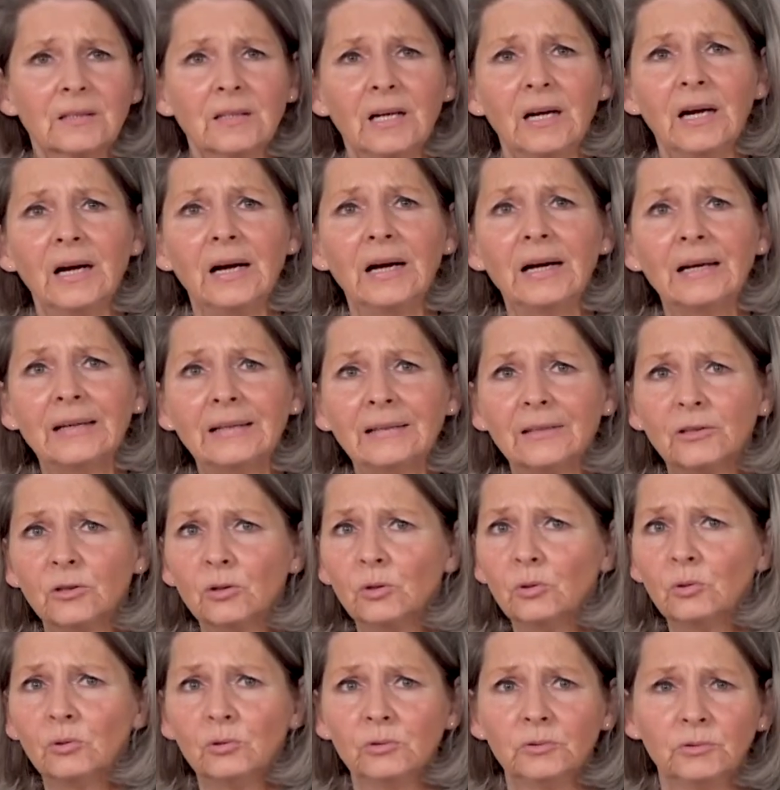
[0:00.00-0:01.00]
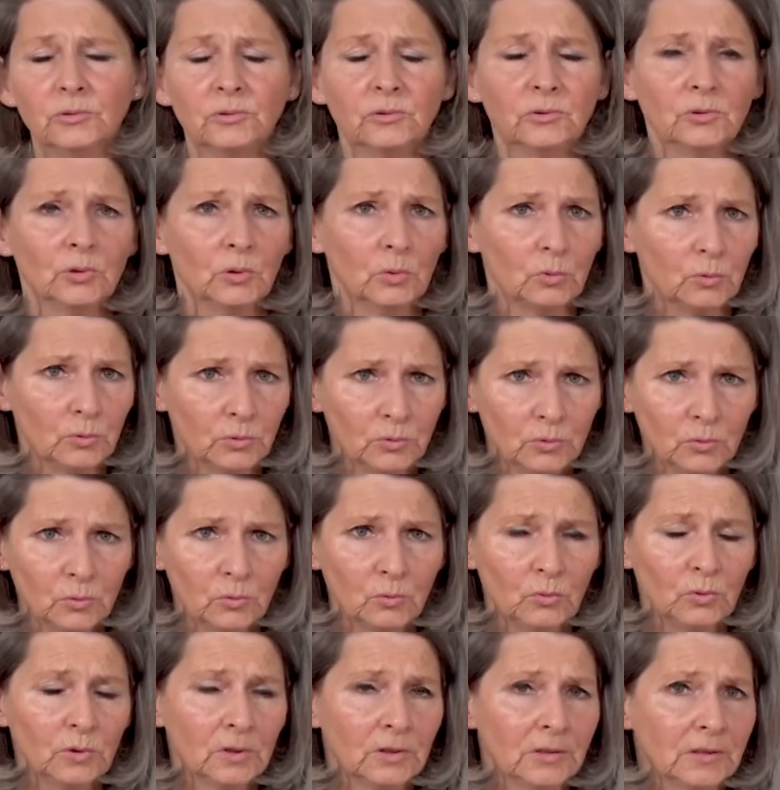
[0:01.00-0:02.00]
But there is no reason for a
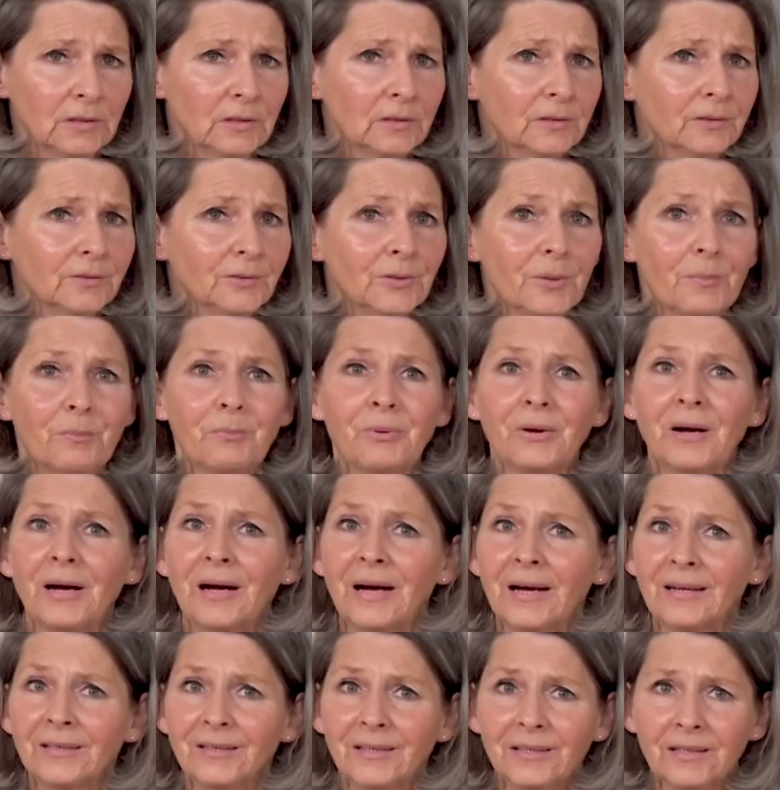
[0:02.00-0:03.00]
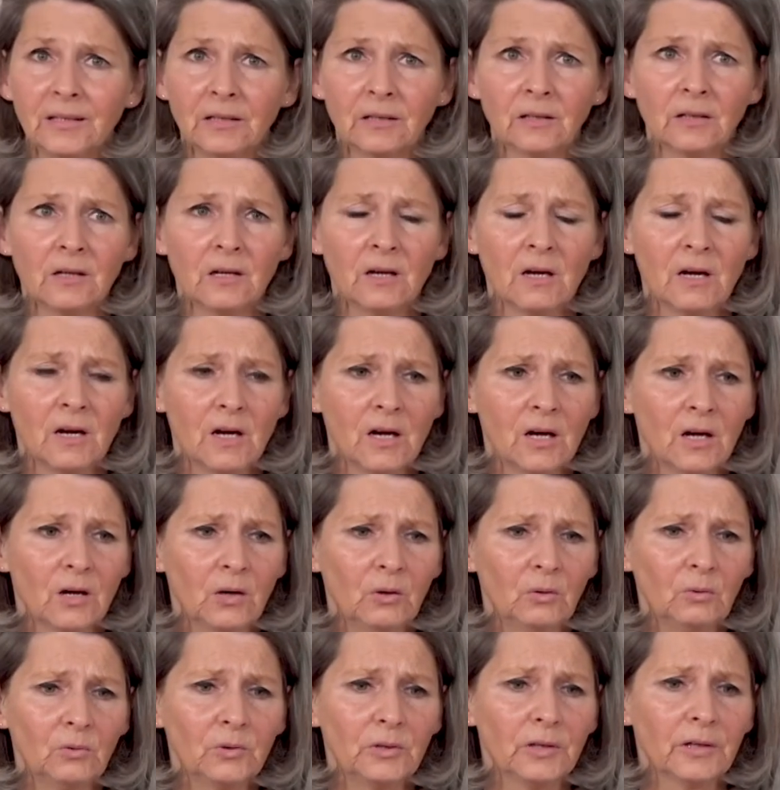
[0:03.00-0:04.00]
restlessness, a panic, or maybe a
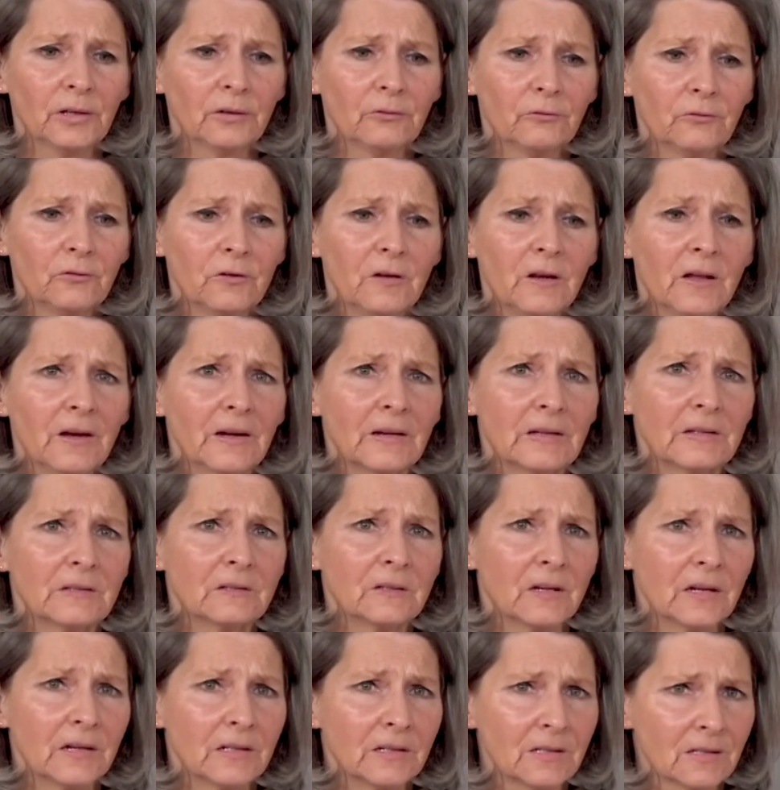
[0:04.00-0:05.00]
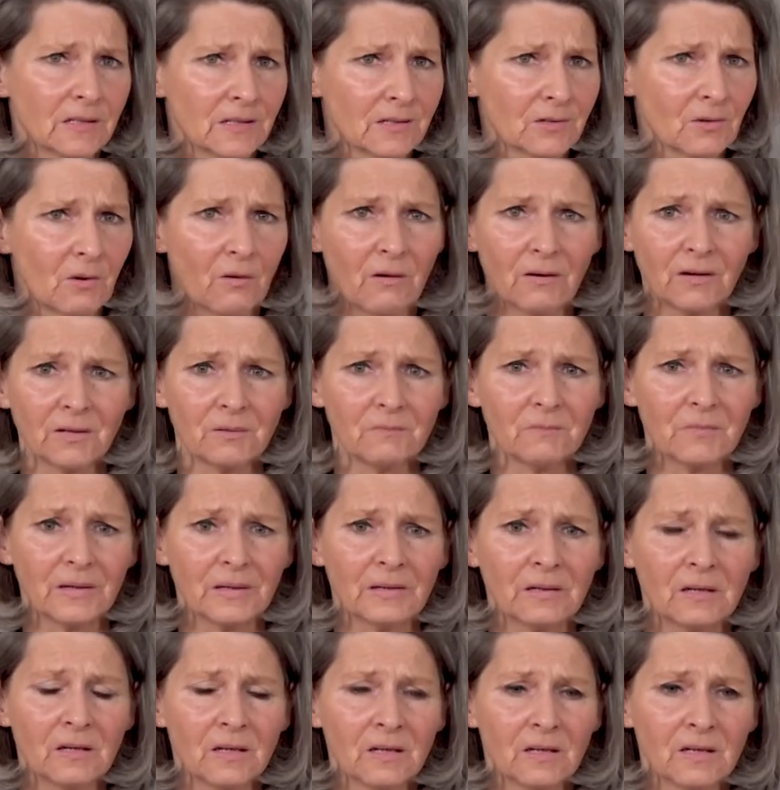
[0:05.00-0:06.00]
worry. You are not
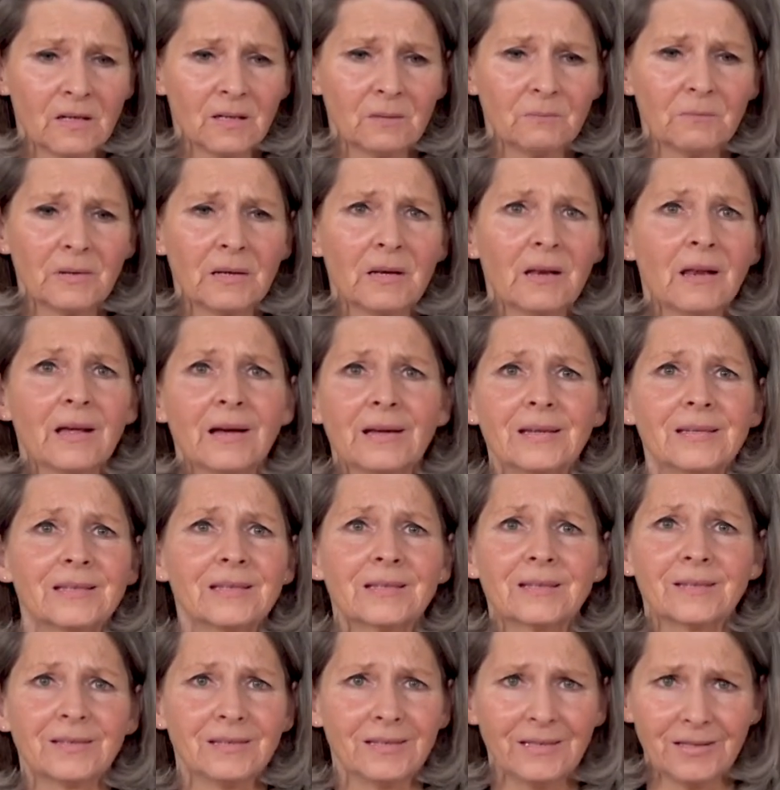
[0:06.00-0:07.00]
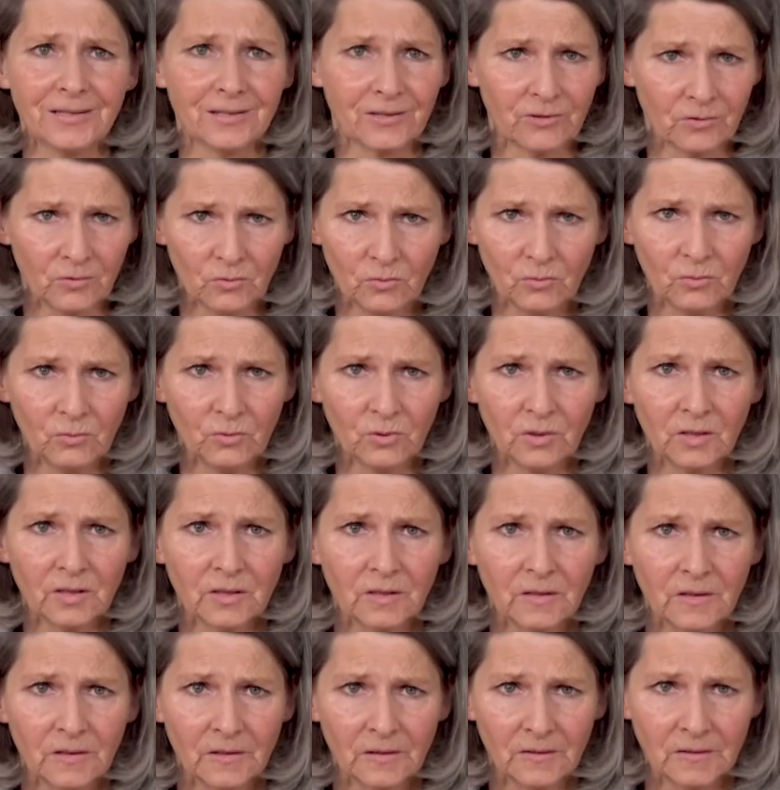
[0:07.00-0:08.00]
doing enough. The
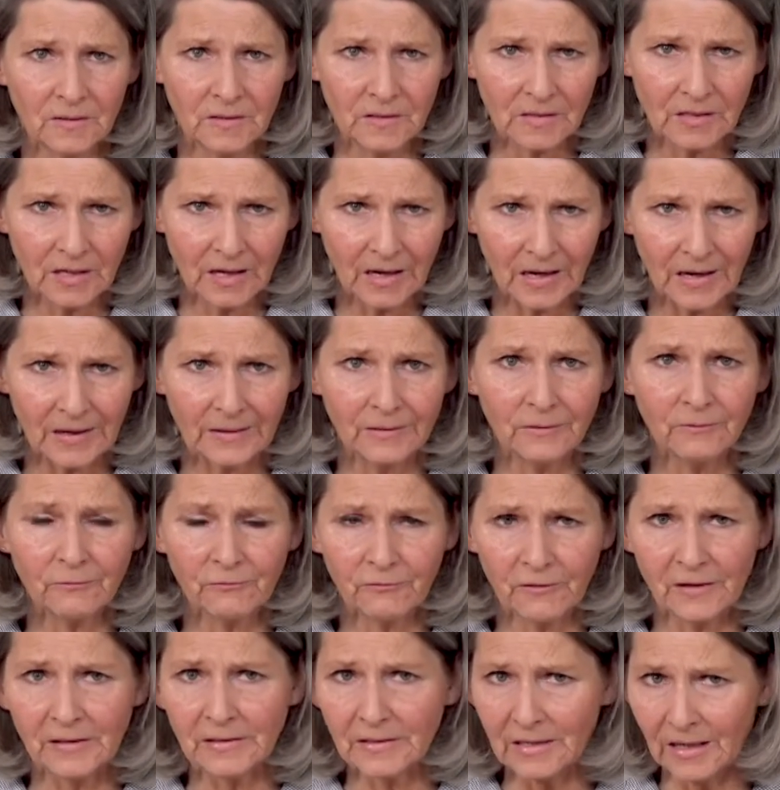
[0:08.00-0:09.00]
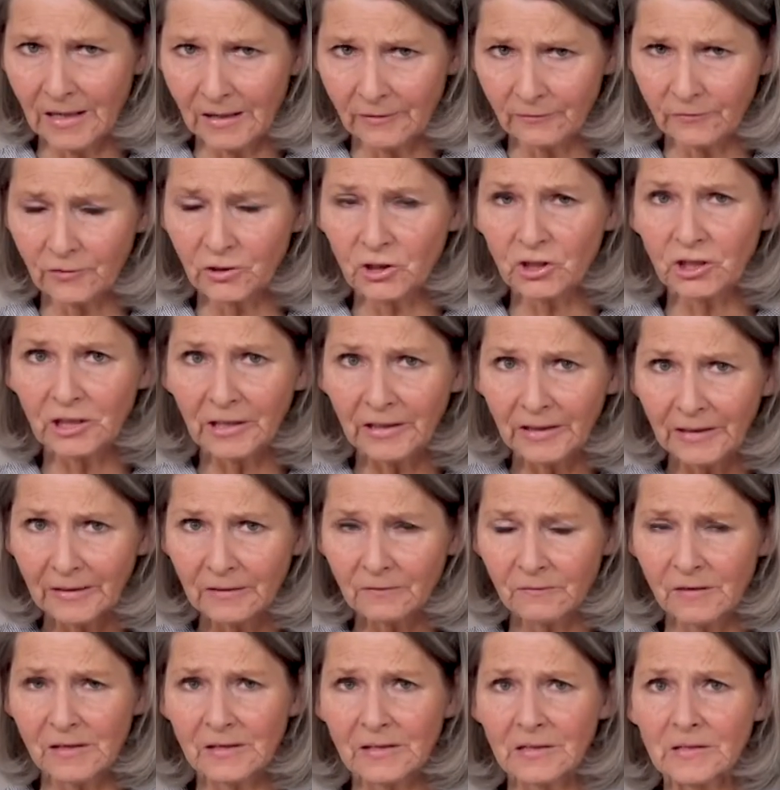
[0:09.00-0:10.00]
seizure is allowed to happen because the system is
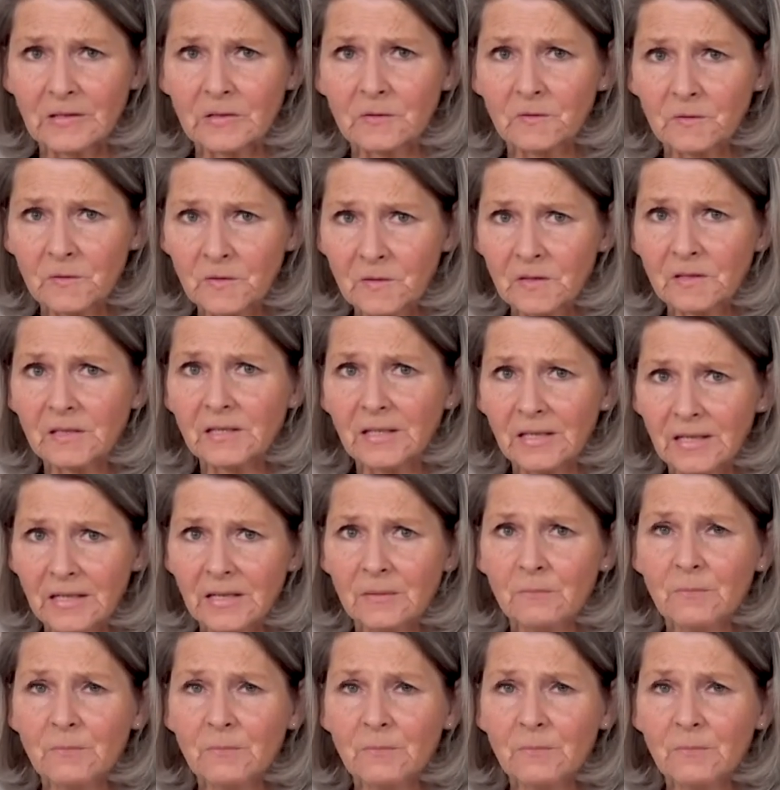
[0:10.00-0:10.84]
discharging.